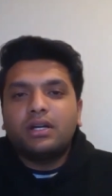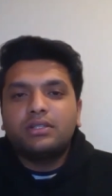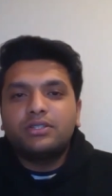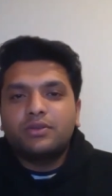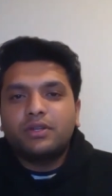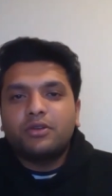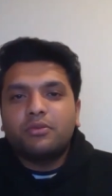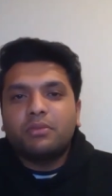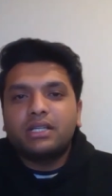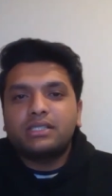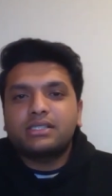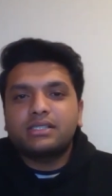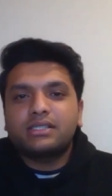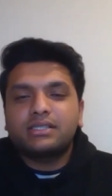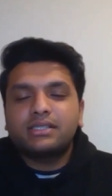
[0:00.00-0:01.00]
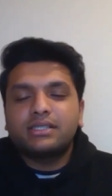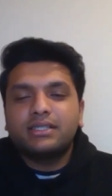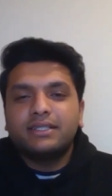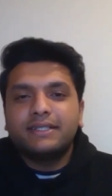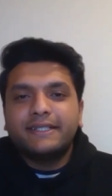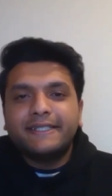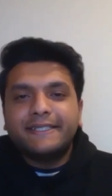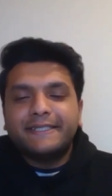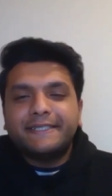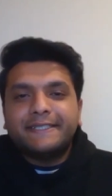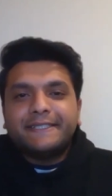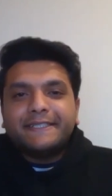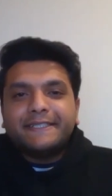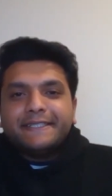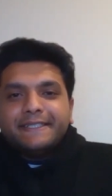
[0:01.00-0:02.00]
during your master's?
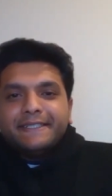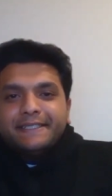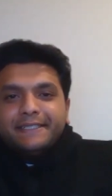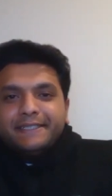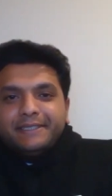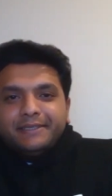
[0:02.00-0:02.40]
Okay,